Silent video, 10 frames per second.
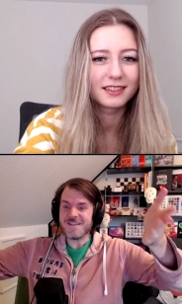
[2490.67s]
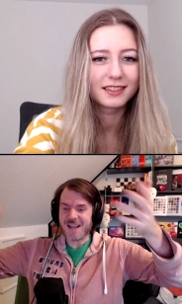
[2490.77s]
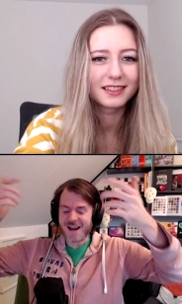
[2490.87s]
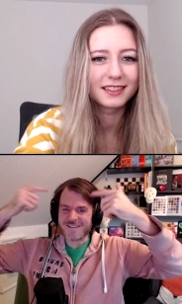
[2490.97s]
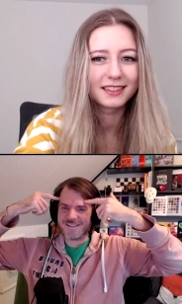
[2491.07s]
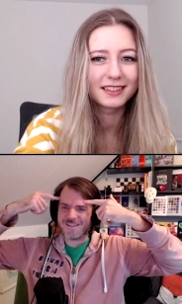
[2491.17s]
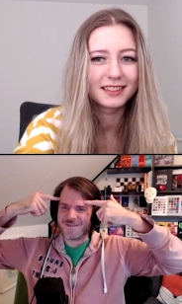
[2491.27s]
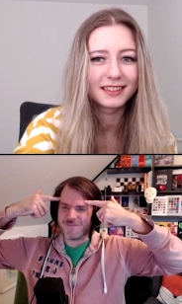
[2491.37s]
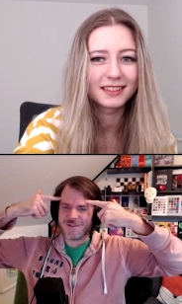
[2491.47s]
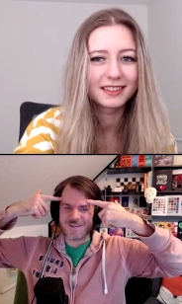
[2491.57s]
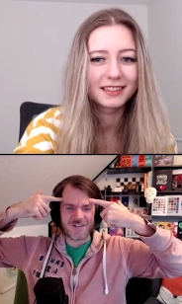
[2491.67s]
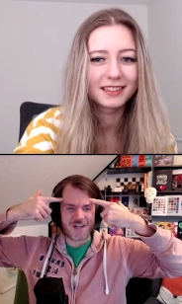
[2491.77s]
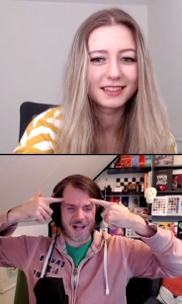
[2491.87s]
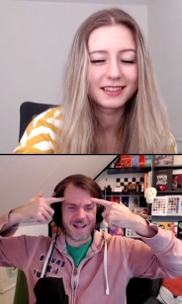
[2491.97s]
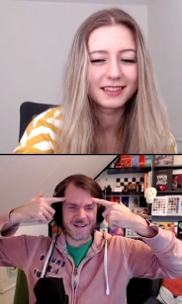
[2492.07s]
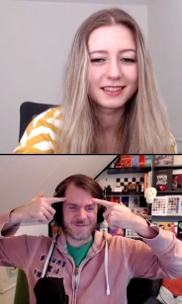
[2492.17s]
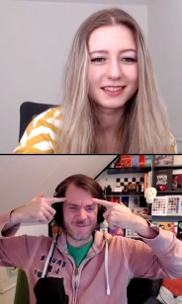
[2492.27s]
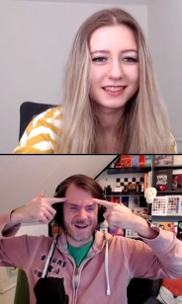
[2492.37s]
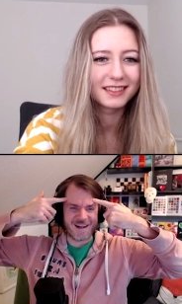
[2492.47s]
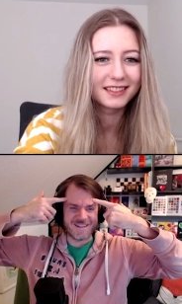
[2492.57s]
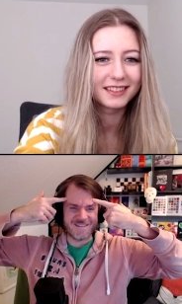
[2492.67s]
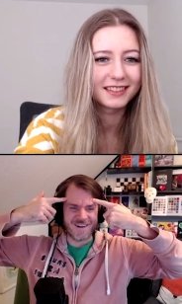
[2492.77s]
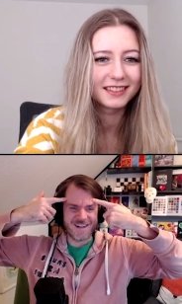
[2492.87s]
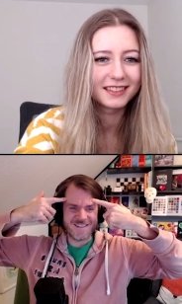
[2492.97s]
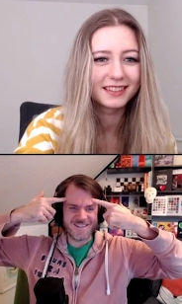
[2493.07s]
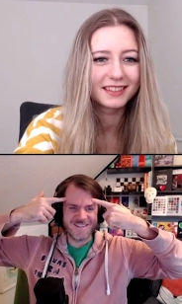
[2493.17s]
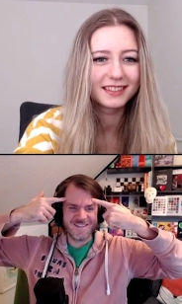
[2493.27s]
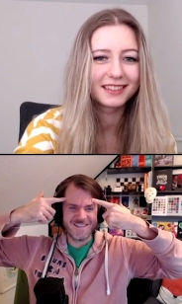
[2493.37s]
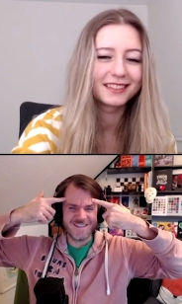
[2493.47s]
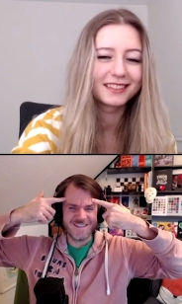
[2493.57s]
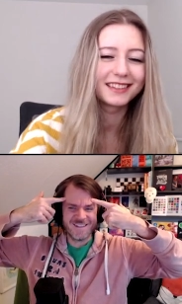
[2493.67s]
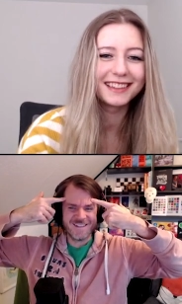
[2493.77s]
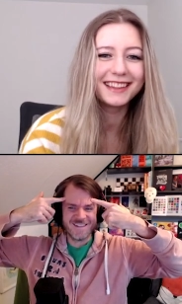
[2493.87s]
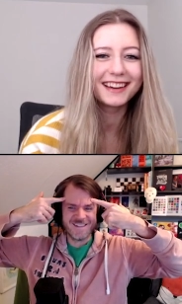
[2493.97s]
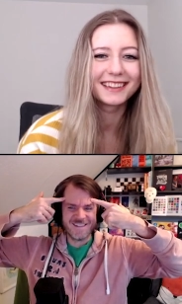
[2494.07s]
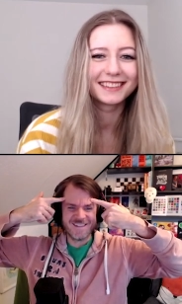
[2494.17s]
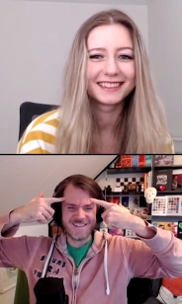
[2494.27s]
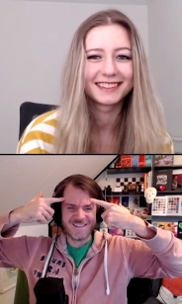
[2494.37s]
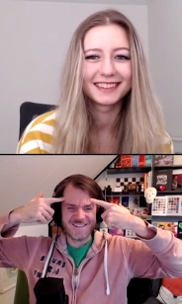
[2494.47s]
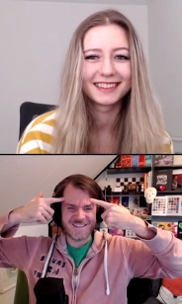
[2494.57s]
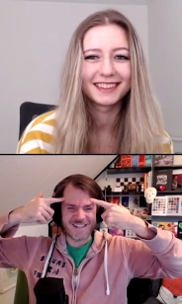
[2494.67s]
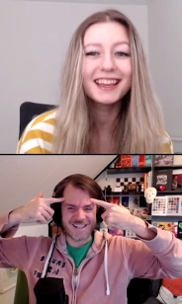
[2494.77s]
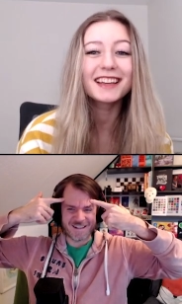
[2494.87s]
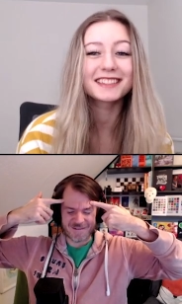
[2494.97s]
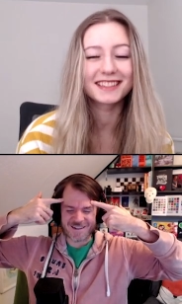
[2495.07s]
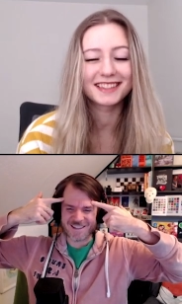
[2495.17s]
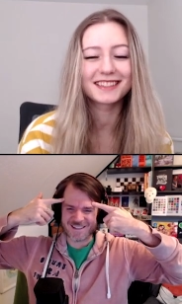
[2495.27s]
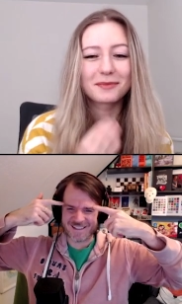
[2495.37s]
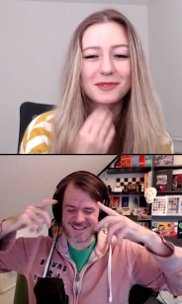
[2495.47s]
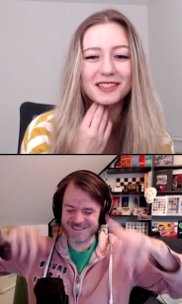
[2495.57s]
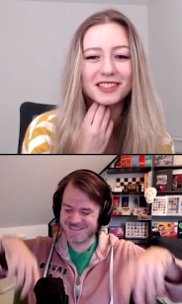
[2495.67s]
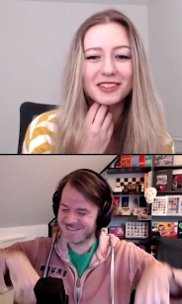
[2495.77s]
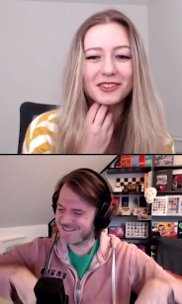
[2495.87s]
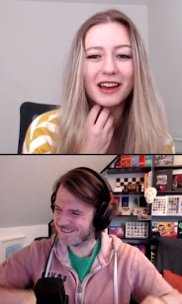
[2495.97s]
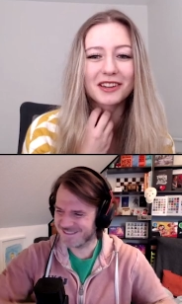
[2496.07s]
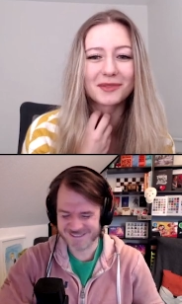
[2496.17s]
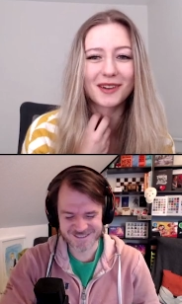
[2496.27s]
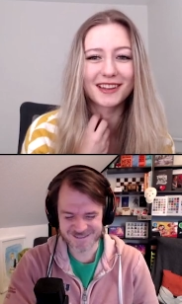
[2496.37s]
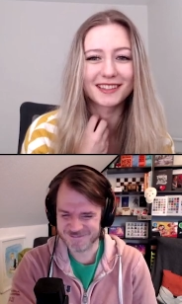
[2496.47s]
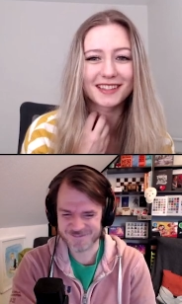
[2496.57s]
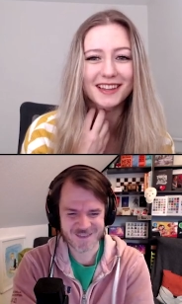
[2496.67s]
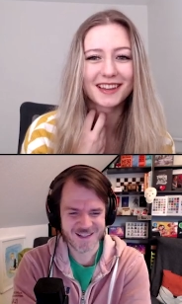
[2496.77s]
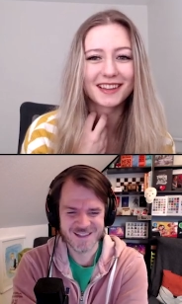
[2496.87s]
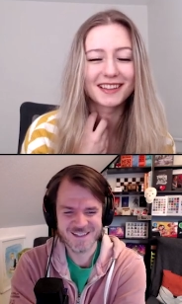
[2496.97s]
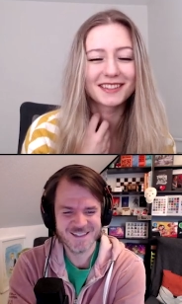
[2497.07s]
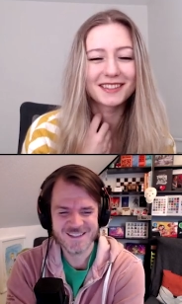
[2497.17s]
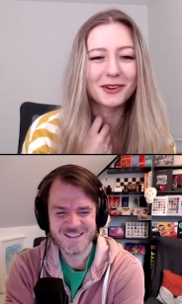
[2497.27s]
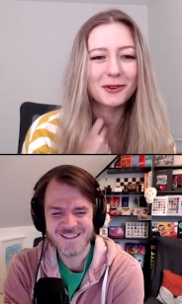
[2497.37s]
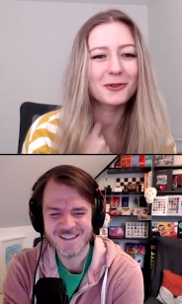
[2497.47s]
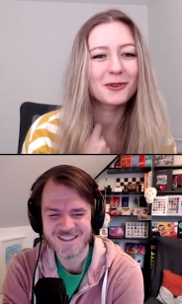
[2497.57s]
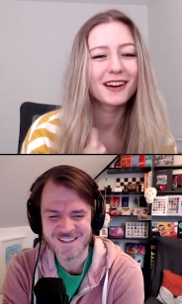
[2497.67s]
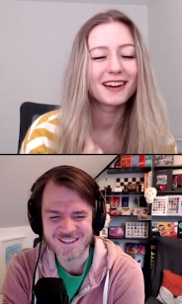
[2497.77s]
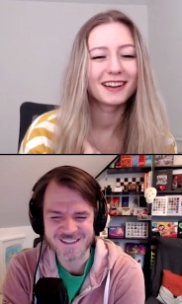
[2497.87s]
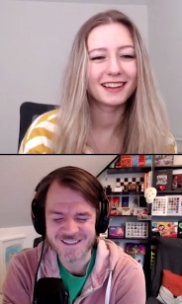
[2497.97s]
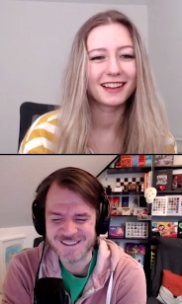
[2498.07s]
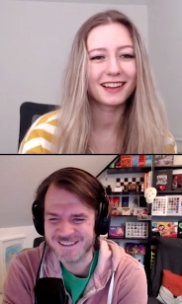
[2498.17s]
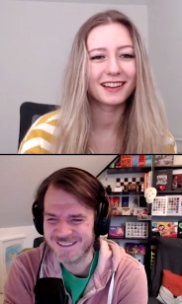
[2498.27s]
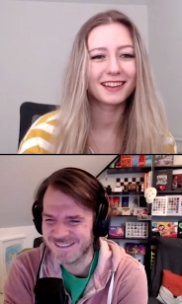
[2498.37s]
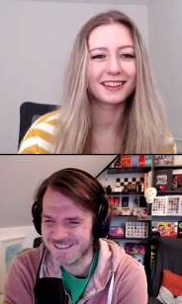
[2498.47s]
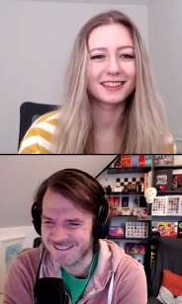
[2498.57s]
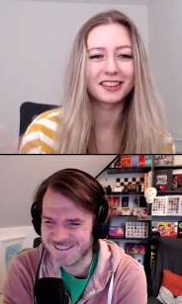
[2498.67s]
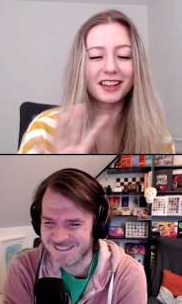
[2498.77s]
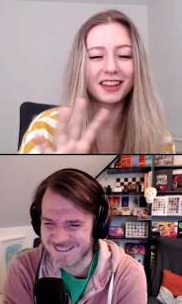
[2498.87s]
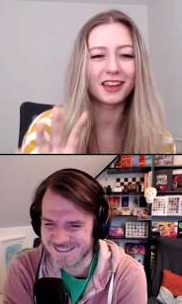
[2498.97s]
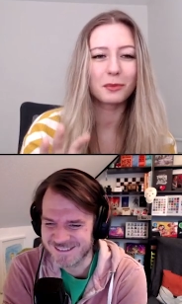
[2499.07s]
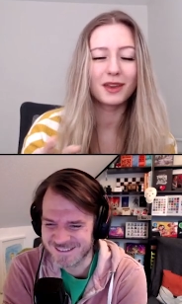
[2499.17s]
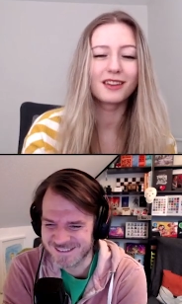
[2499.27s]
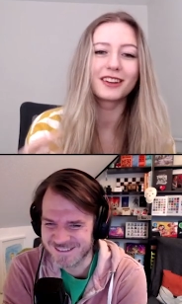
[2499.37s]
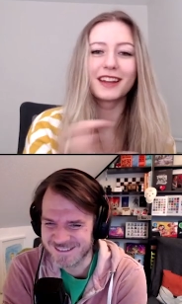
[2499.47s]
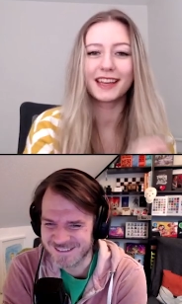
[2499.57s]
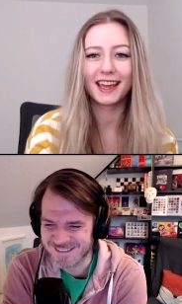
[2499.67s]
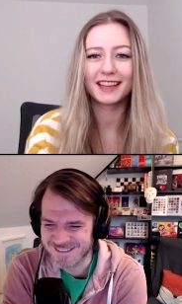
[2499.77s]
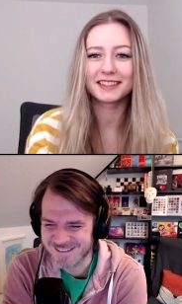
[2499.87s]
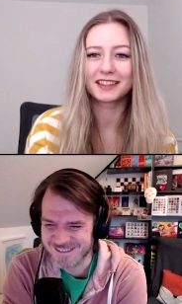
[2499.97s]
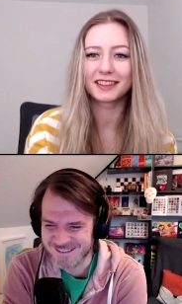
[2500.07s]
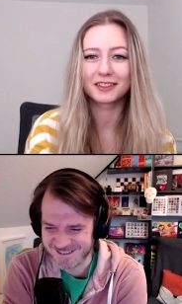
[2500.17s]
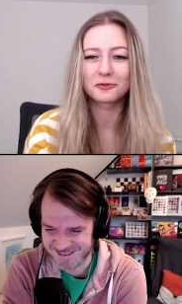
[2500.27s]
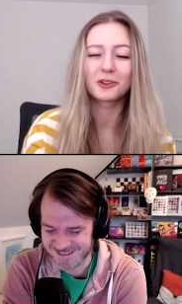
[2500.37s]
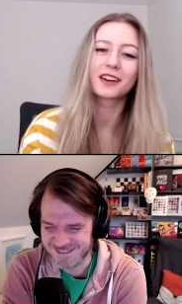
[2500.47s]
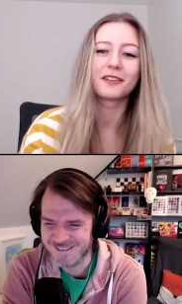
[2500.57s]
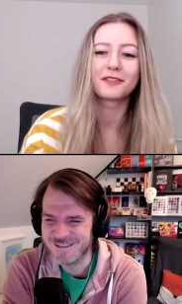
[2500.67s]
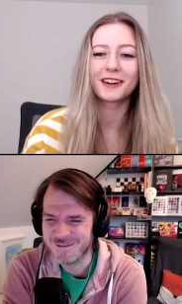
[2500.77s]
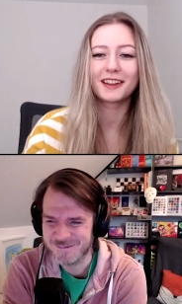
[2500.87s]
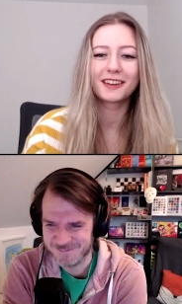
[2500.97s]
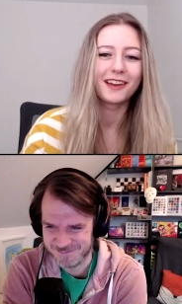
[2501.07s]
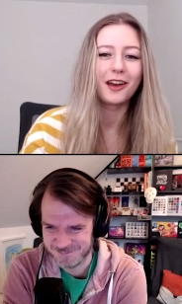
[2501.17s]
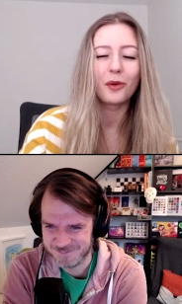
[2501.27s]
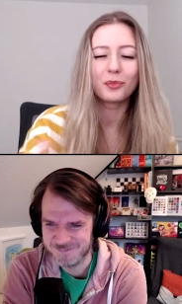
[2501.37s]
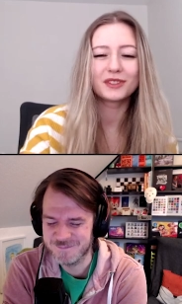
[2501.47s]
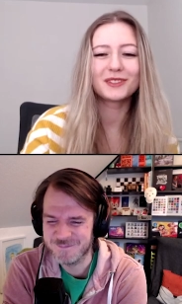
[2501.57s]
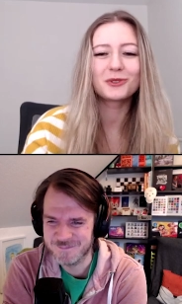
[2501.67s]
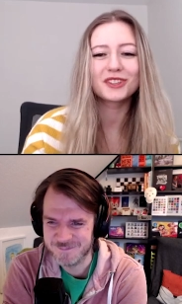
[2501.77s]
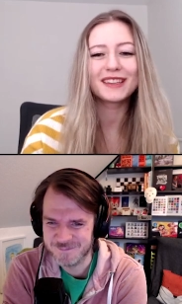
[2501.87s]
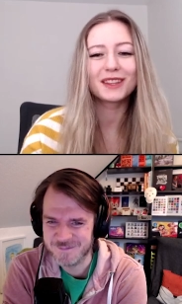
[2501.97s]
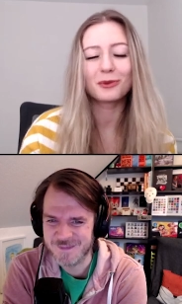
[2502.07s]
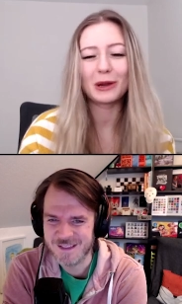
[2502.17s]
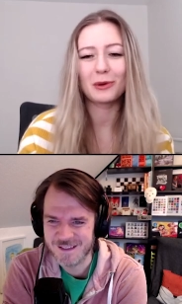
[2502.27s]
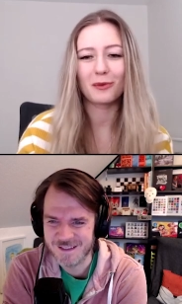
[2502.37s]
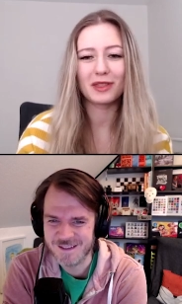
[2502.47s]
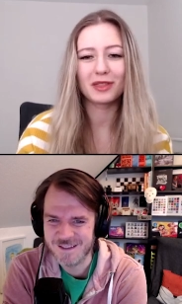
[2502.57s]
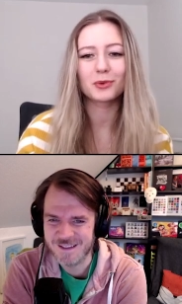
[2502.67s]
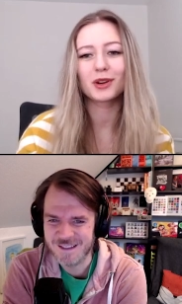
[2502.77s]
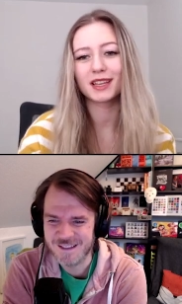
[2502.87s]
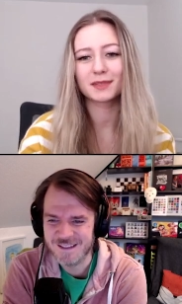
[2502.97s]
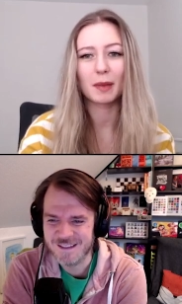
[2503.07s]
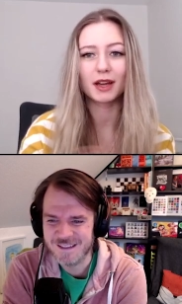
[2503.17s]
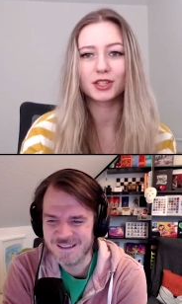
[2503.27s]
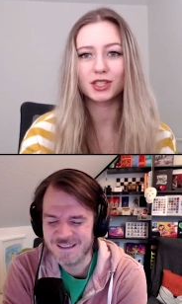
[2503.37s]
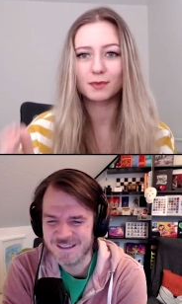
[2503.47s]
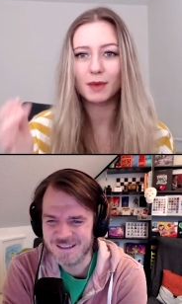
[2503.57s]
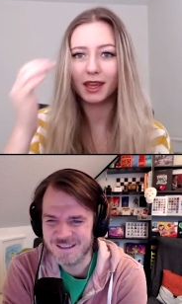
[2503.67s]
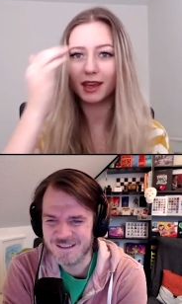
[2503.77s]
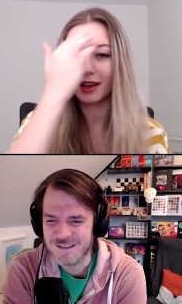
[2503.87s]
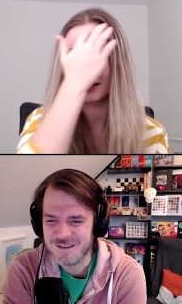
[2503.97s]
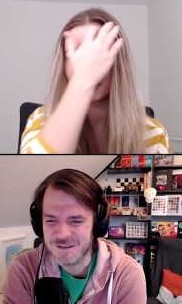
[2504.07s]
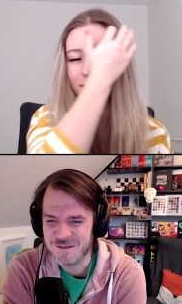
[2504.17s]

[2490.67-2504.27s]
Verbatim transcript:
Speaker 1: actually the position I had in mind, right? Yes, this is the position you had in mind. So the king being on a8 and the rook covering. But usually the way we win the rook is by just making a